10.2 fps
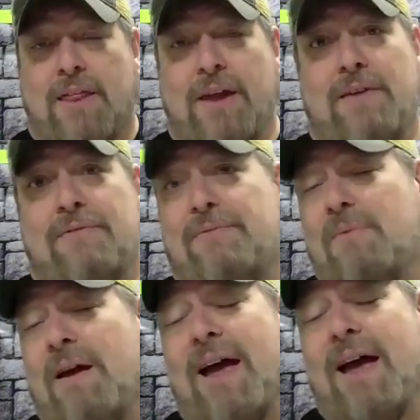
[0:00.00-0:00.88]
they've
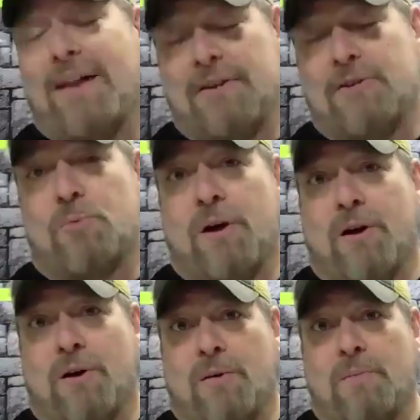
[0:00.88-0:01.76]
had it as
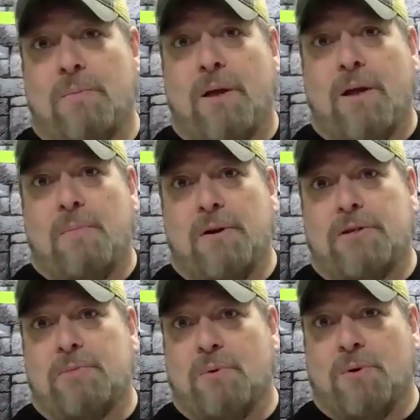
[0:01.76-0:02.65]
well,
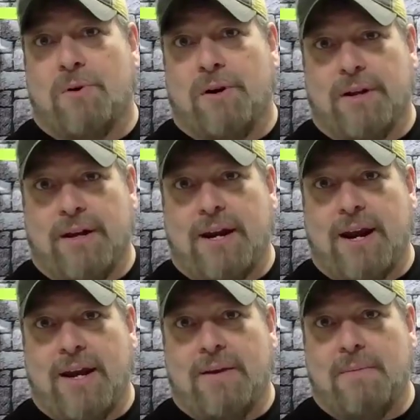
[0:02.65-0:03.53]
but it's more in like
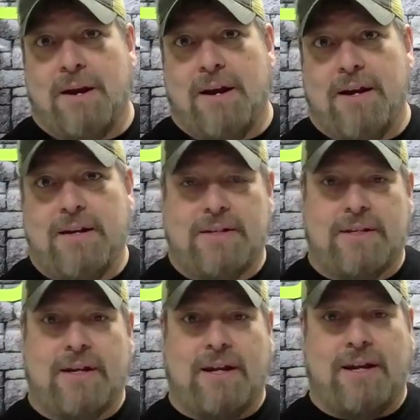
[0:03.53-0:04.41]

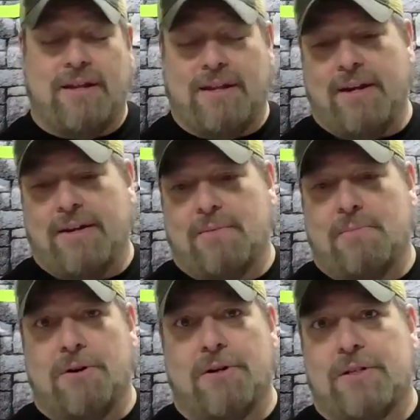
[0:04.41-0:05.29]
animes and like the
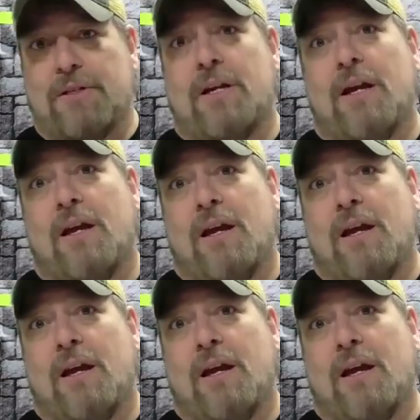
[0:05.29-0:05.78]
books.